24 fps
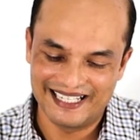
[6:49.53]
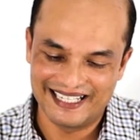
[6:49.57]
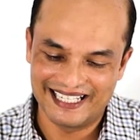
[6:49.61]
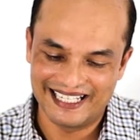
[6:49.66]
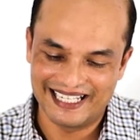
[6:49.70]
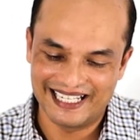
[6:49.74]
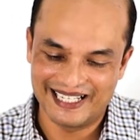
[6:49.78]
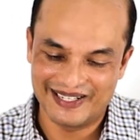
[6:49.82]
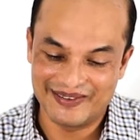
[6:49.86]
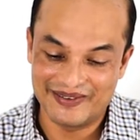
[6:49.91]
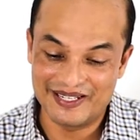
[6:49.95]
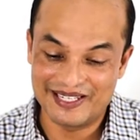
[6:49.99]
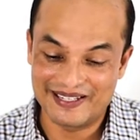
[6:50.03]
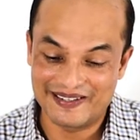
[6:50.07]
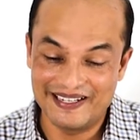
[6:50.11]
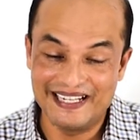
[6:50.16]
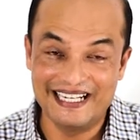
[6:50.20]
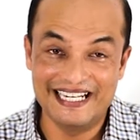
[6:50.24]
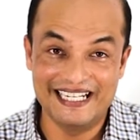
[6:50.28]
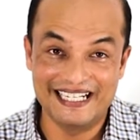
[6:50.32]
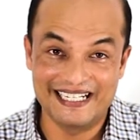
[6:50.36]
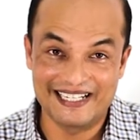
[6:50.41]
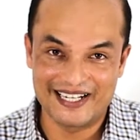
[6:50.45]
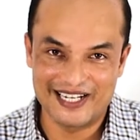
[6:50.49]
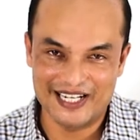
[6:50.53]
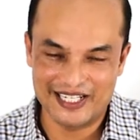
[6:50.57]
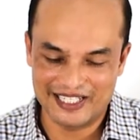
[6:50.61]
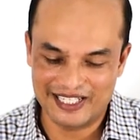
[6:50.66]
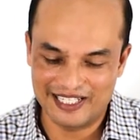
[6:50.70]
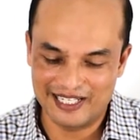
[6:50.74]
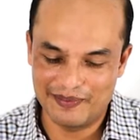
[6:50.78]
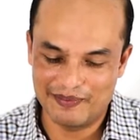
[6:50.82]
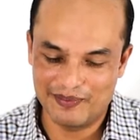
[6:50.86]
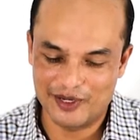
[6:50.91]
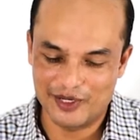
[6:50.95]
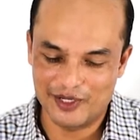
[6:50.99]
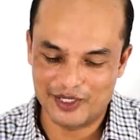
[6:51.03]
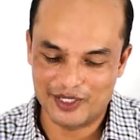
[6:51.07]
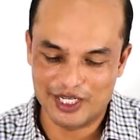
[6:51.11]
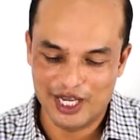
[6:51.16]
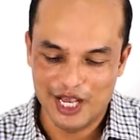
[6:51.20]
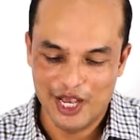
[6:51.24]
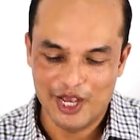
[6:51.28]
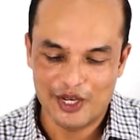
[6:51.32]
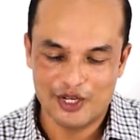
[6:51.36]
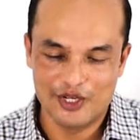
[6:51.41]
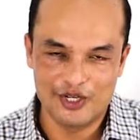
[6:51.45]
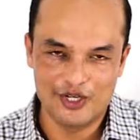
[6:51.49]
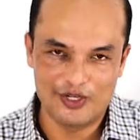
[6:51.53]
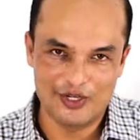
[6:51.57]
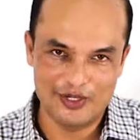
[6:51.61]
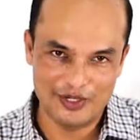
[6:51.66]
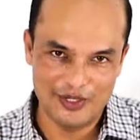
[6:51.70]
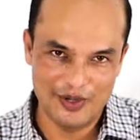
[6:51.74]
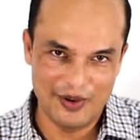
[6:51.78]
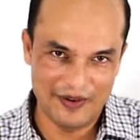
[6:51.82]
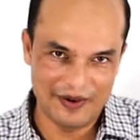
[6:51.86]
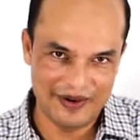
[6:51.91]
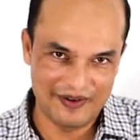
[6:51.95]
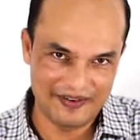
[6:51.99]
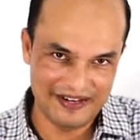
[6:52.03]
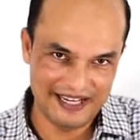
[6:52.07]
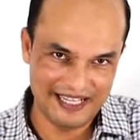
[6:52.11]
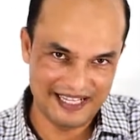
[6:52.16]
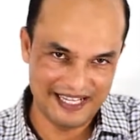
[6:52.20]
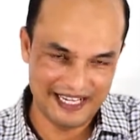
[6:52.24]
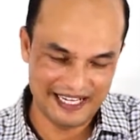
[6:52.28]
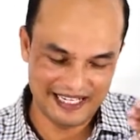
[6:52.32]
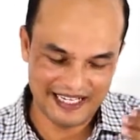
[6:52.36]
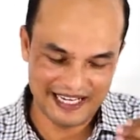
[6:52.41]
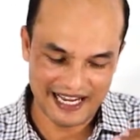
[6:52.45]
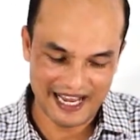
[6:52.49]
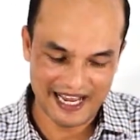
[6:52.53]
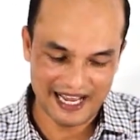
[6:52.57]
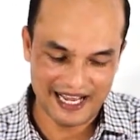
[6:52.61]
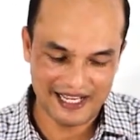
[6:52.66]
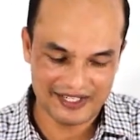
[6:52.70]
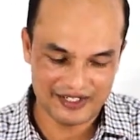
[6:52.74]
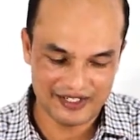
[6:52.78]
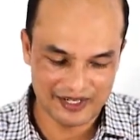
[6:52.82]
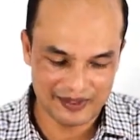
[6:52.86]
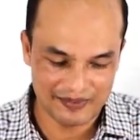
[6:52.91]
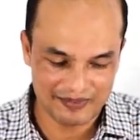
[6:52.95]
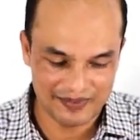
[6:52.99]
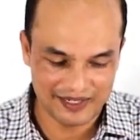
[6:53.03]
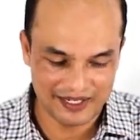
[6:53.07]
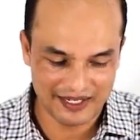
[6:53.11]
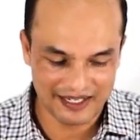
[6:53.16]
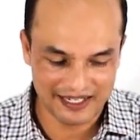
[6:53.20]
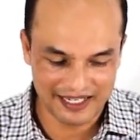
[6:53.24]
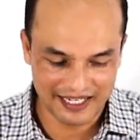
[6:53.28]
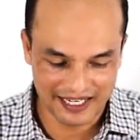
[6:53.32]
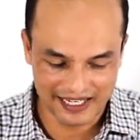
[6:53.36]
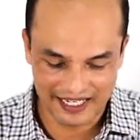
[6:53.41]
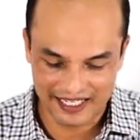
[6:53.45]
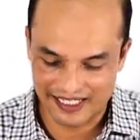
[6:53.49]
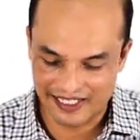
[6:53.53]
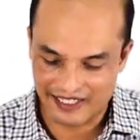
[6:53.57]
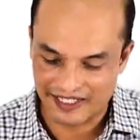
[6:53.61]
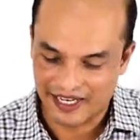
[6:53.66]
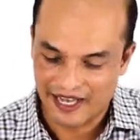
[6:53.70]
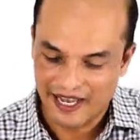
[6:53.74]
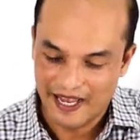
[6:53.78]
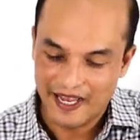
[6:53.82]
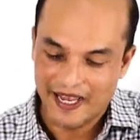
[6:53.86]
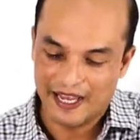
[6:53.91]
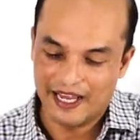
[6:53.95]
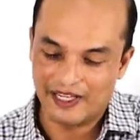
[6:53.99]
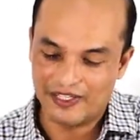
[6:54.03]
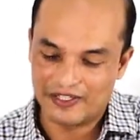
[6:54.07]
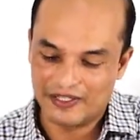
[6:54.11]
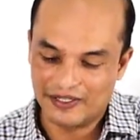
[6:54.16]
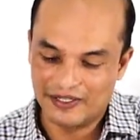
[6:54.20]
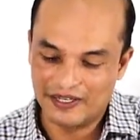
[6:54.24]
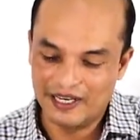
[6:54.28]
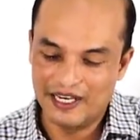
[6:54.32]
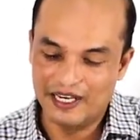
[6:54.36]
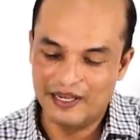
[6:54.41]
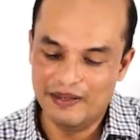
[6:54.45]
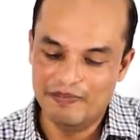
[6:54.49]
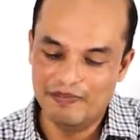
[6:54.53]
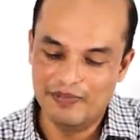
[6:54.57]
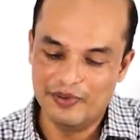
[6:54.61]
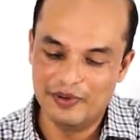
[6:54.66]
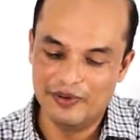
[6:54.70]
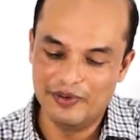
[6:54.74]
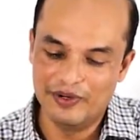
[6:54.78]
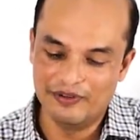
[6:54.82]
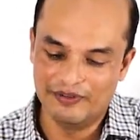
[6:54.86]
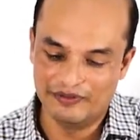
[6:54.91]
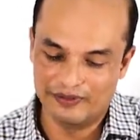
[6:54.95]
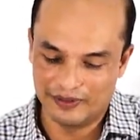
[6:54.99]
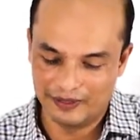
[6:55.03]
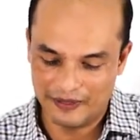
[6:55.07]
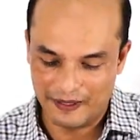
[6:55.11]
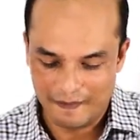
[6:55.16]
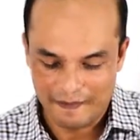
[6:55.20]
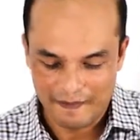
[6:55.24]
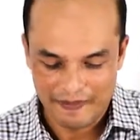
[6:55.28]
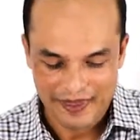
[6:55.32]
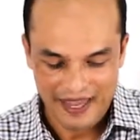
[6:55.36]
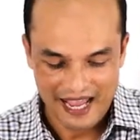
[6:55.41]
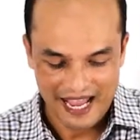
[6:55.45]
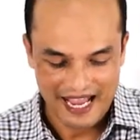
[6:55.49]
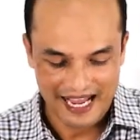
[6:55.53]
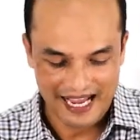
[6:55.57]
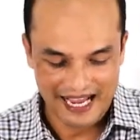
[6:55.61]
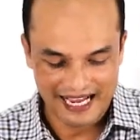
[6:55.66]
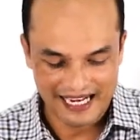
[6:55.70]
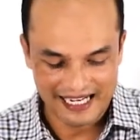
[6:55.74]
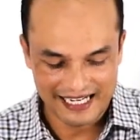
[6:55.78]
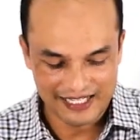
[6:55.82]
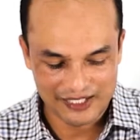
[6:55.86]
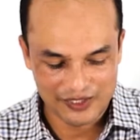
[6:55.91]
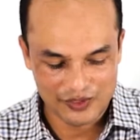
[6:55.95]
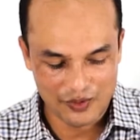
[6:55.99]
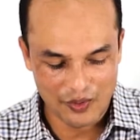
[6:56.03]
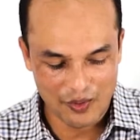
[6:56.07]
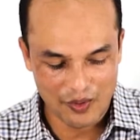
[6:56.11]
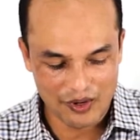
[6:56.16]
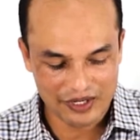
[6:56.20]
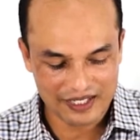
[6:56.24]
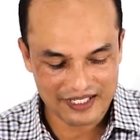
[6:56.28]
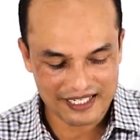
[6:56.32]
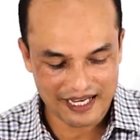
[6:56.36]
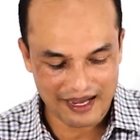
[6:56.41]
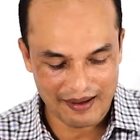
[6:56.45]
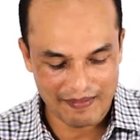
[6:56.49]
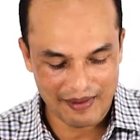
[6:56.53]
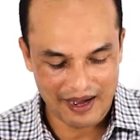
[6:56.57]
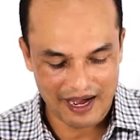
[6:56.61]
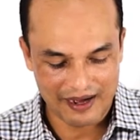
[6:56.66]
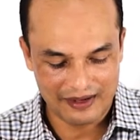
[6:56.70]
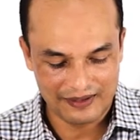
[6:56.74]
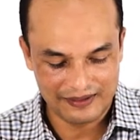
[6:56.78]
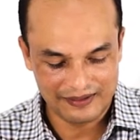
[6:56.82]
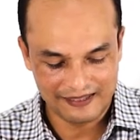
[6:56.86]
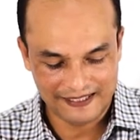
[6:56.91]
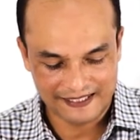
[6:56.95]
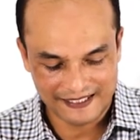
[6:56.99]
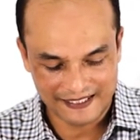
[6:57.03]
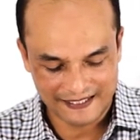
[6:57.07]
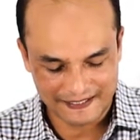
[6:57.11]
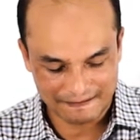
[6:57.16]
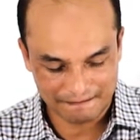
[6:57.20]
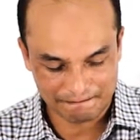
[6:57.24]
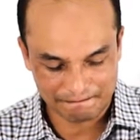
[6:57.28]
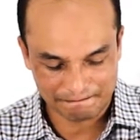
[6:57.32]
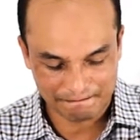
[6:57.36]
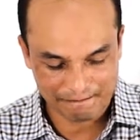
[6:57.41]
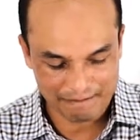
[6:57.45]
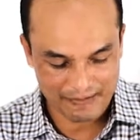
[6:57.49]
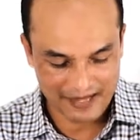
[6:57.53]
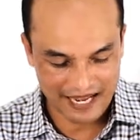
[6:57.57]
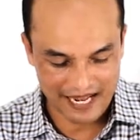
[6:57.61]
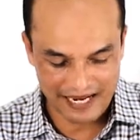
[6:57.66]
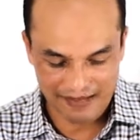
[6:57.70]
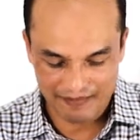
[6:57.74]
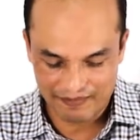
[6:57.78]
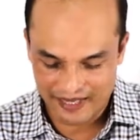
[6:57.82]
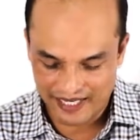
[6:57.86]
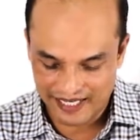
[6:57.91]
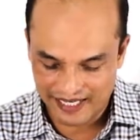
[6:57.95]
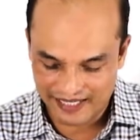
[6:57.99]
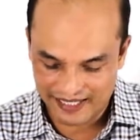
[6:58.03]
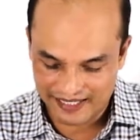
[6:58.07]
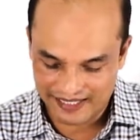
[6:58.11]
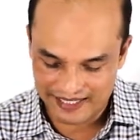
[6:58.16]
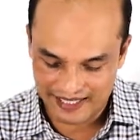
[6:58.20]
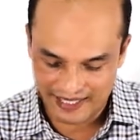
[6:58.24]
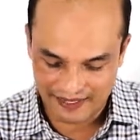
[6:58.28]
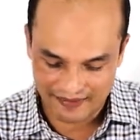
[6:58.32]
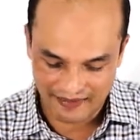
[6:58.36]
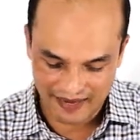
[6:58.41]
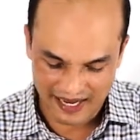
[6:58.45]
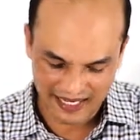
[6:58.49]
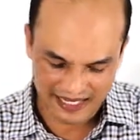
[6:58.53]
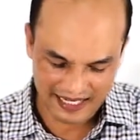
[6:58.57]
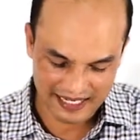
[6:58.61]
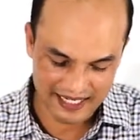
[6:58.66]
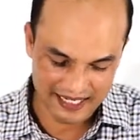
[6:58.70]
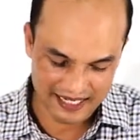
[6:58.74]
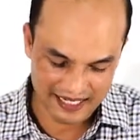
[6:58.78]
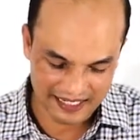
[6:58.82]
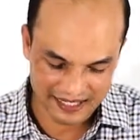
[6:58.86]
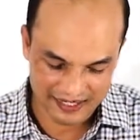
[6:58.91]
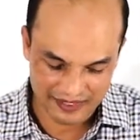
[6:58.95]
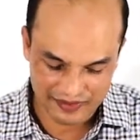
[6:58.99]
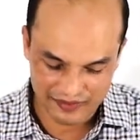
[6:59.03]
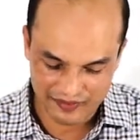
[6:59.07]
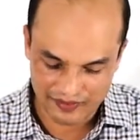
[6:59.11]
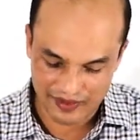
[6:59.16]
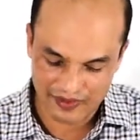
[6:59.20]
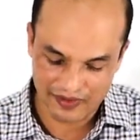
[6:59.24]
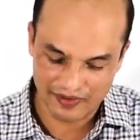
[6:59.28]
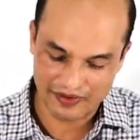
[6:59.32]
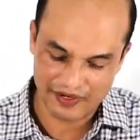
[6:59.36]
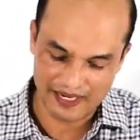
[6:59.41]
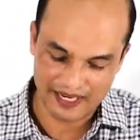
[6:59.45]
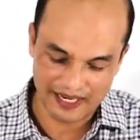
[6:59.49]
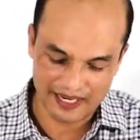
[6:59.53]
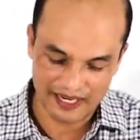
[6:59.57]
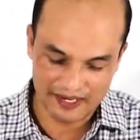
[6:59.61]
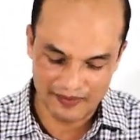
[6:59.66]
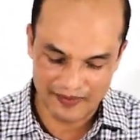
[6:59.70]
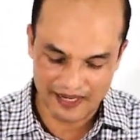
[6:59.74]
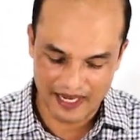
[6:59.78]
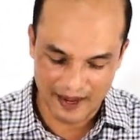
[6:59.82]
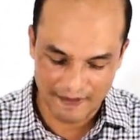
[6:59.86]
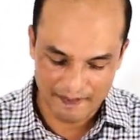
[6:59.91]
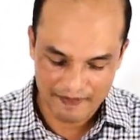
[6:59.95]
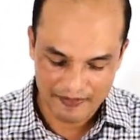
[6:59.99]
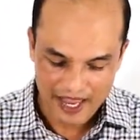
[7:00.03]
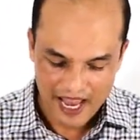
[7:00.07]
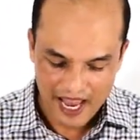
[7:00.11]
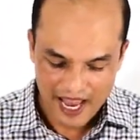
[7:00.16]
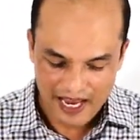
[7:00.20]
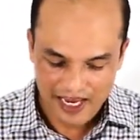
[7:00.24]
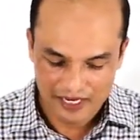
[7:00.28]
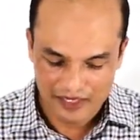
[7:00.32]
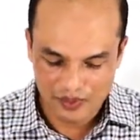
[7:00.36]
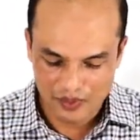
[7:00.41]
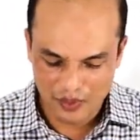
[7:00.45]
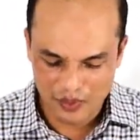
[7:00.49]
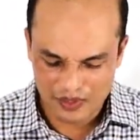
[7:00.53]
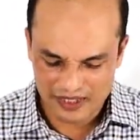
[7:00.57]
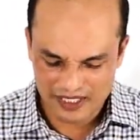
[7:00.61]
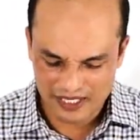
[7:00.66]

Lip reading: it was really interesting because you should go and read the entire chapter and it's really beautiful. And it talks about, let me see if I can get it for you. Okay, here we are. It talks